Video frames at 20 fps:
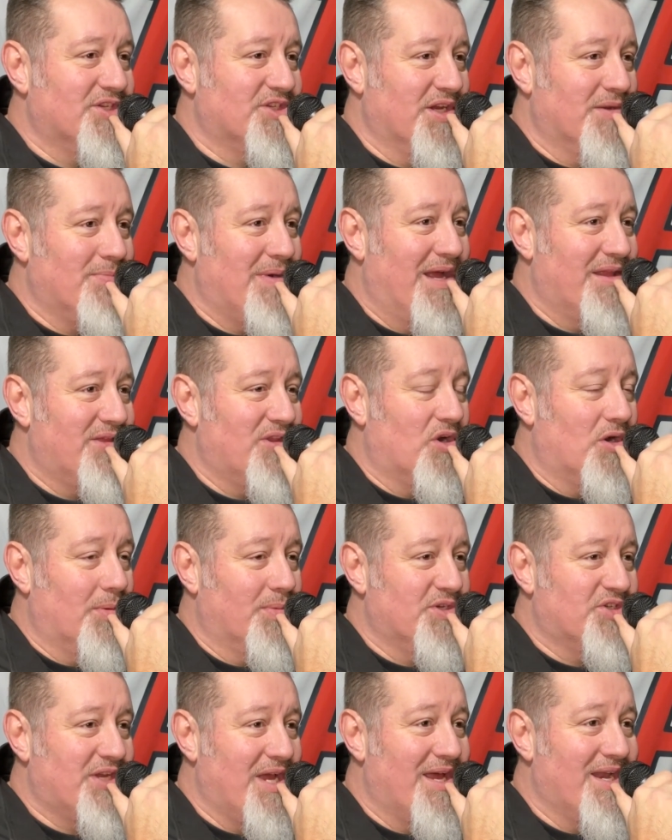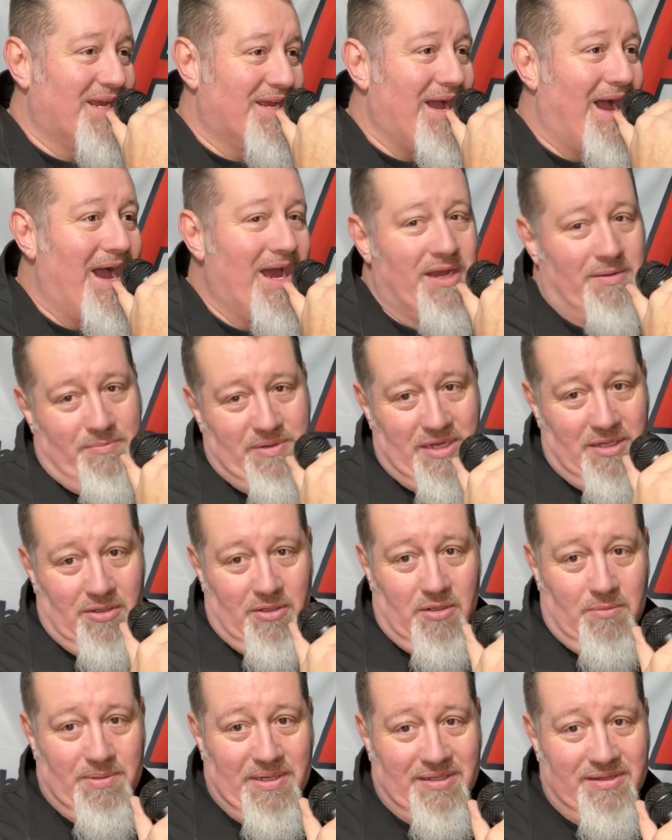and my thumb is kind of guiding me a
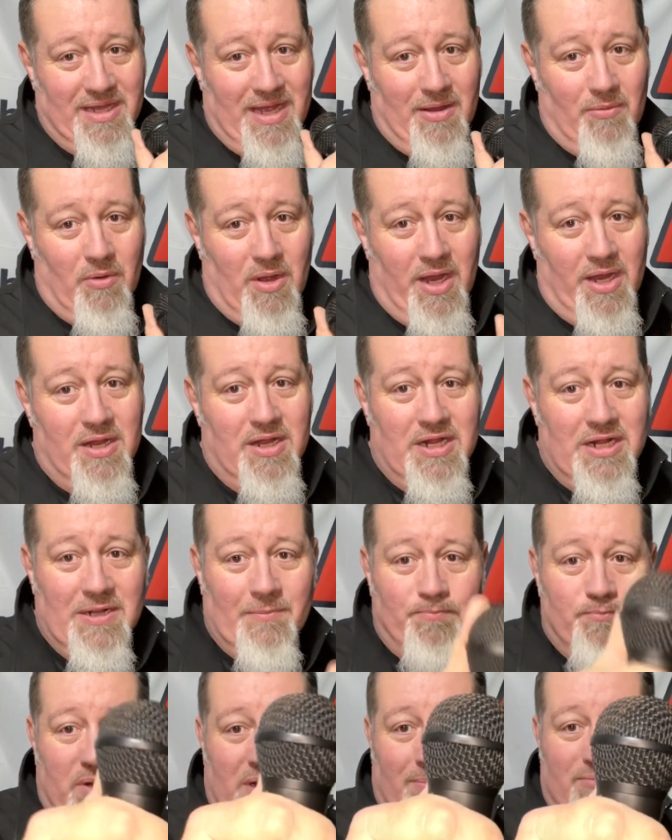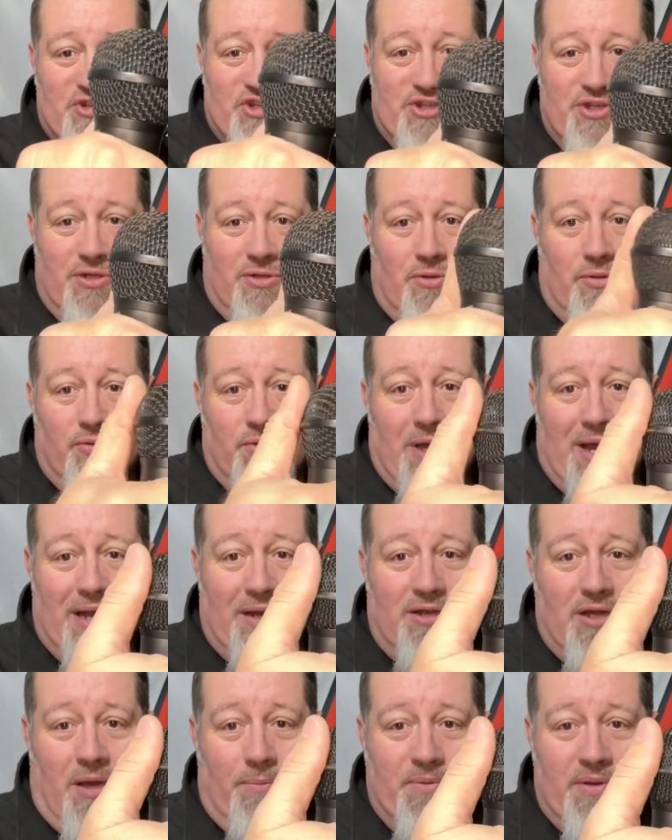little bit that way. But I'm still not
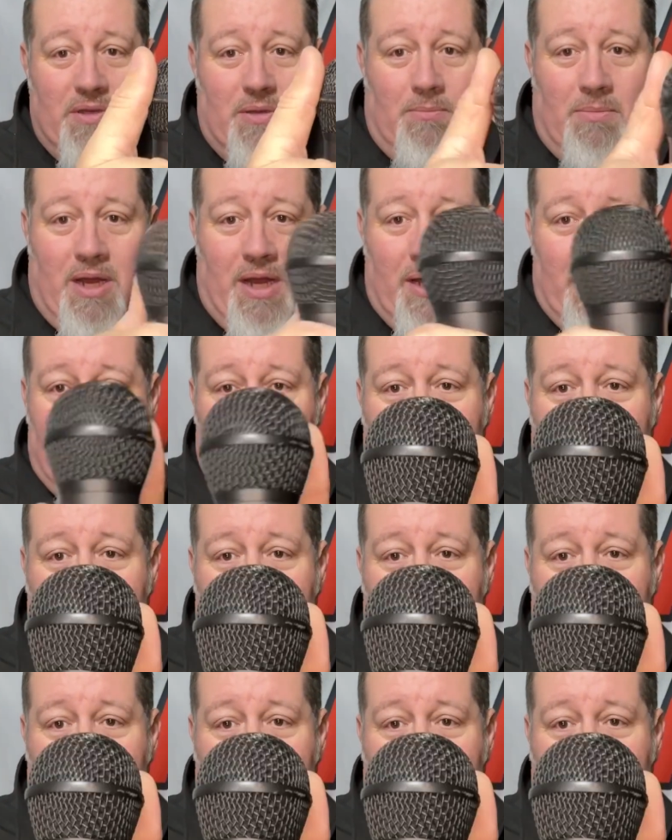cupping the mic.